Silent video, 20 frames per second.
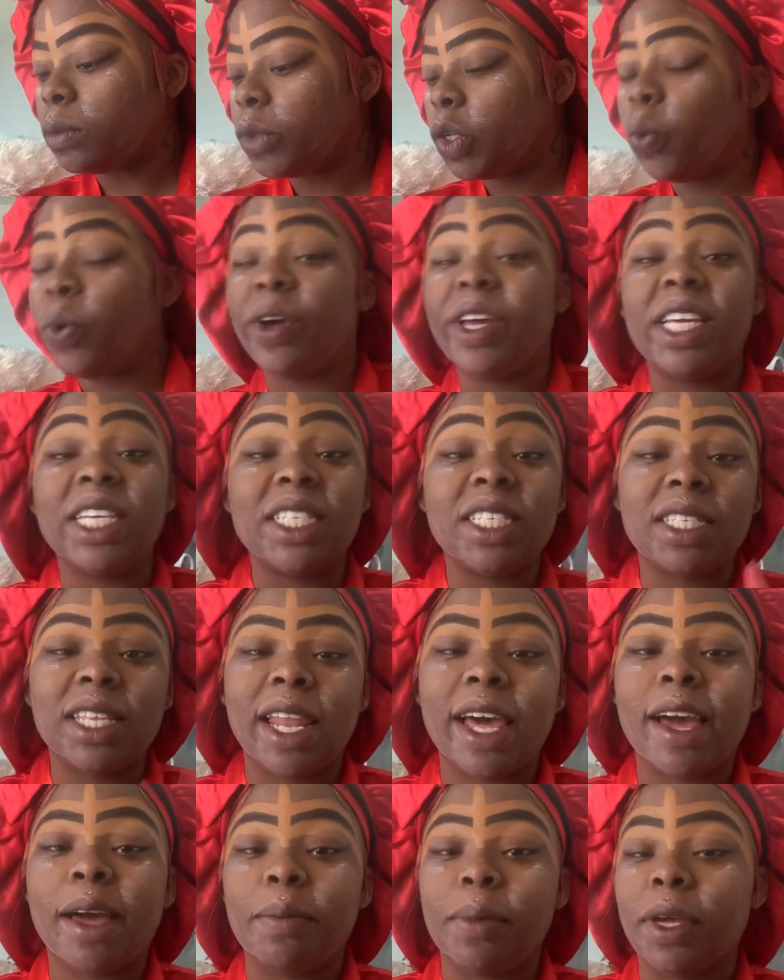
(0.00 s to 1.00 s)
well, he
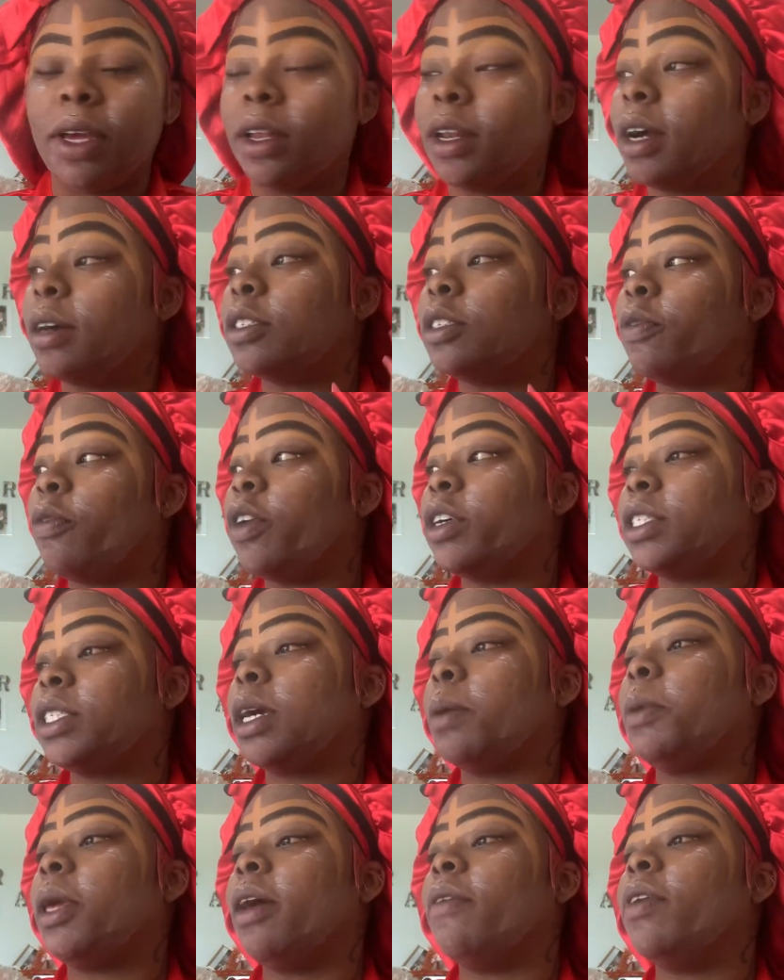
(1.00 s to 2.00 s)
slapped me. That was the first
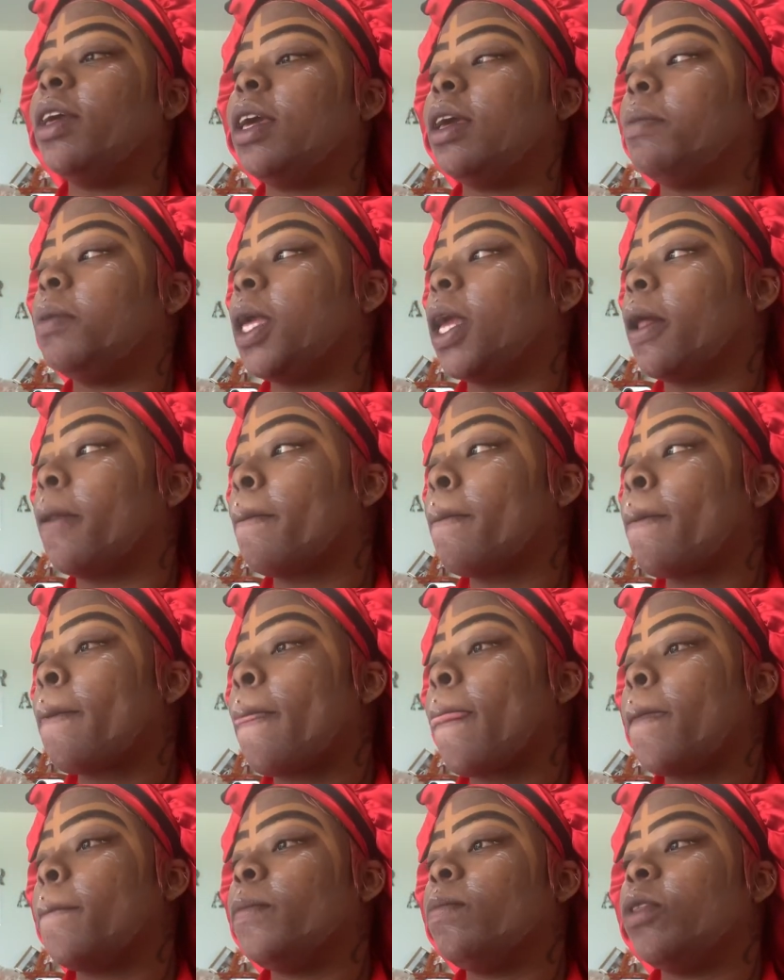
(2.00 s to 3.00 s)
time he ever hit me.
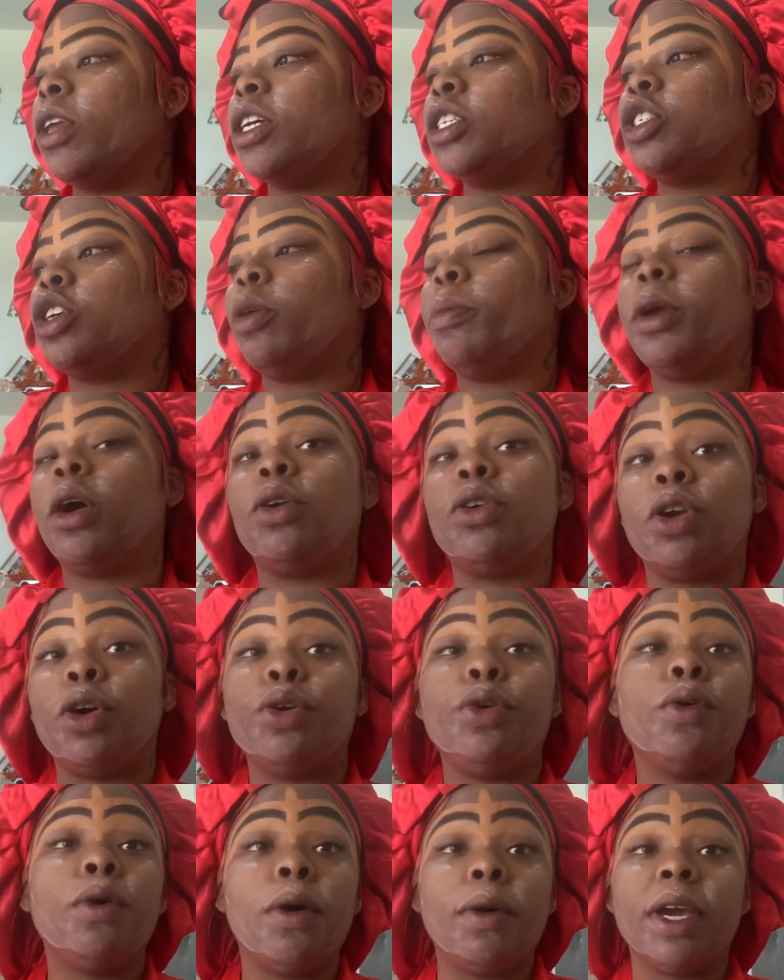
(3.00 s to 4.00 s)
And told me, oh, no,
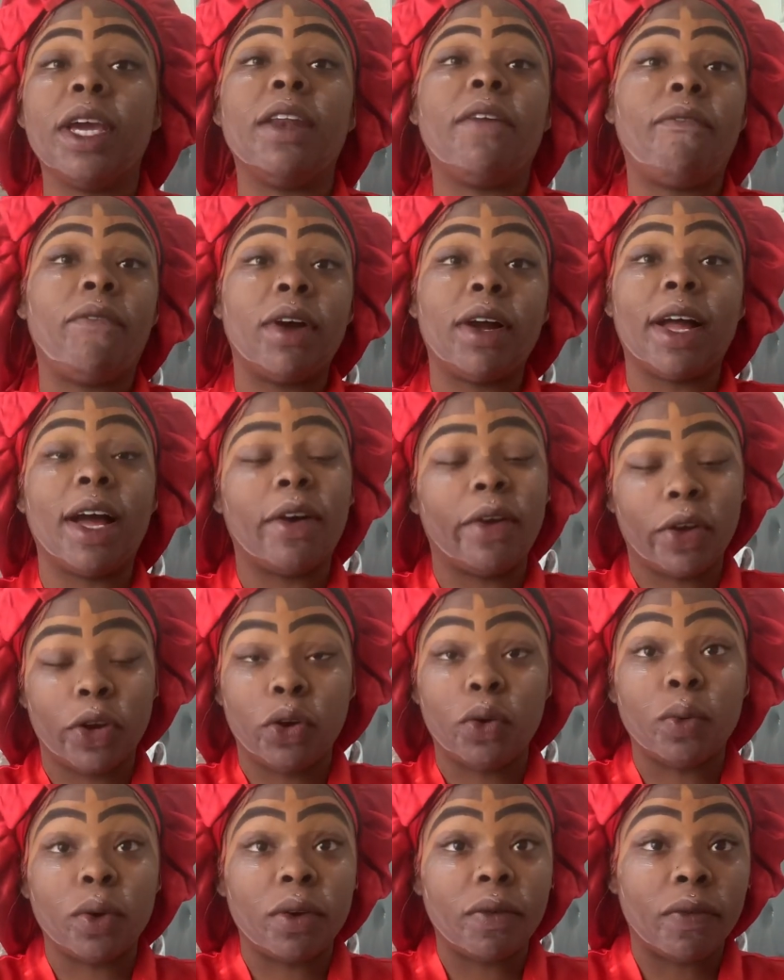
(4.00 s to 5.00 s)
you gonna get the fuck out and
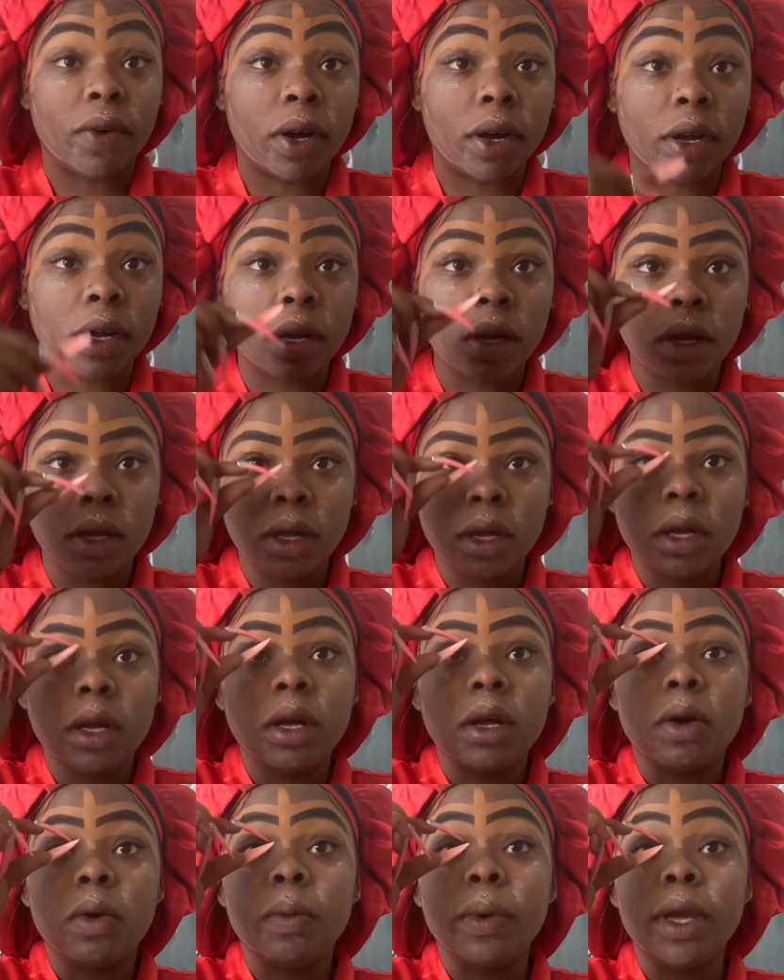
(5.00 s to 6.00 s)
do what the fuck
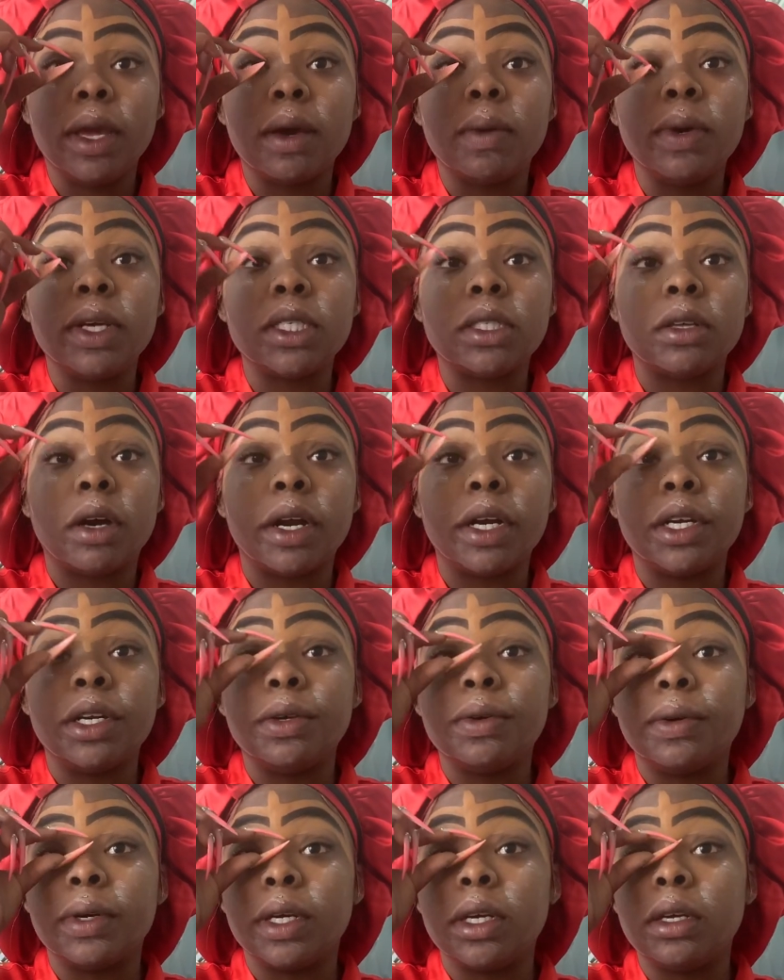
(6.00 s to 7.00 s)
we started
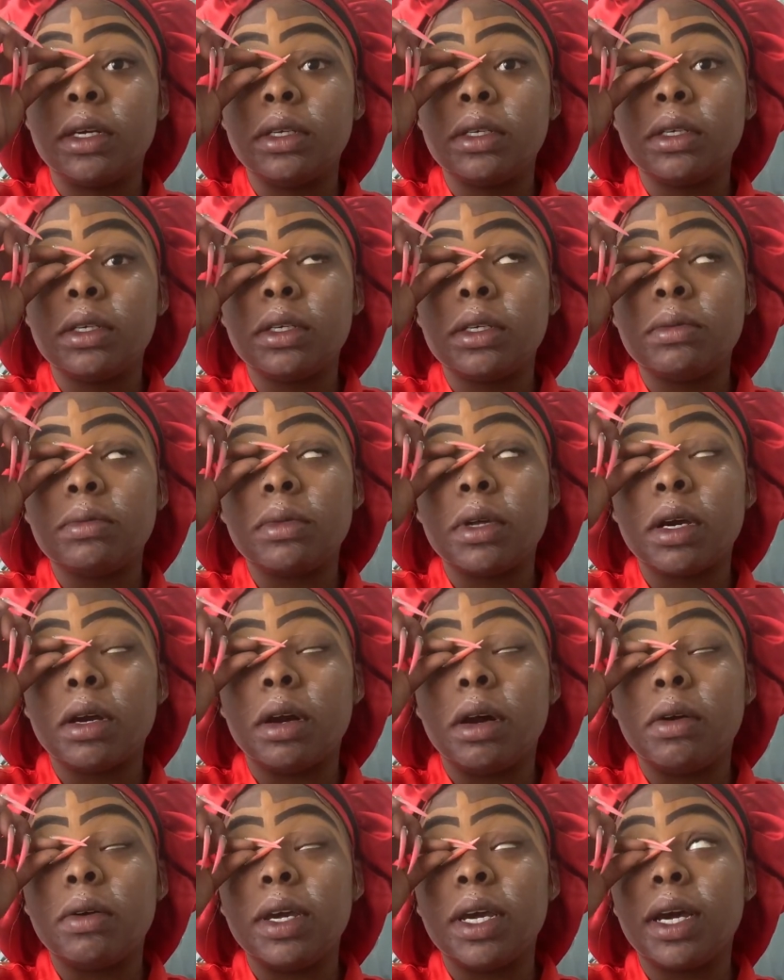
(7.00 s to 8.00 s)
doing. I'm like,
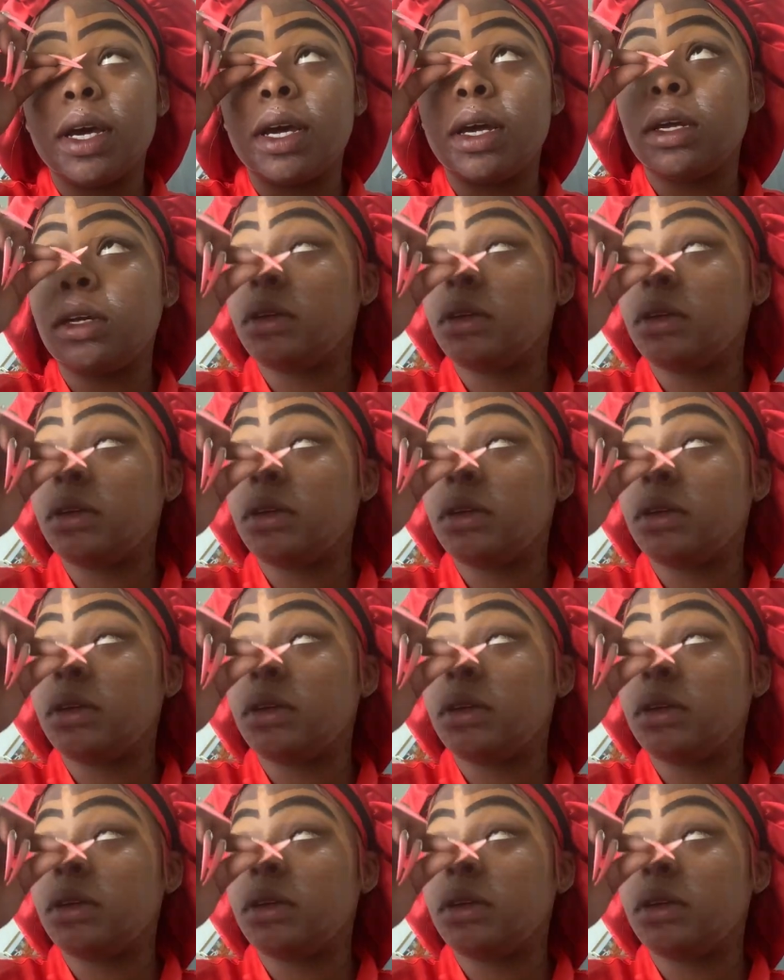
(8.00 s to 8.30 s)
oh, yeah?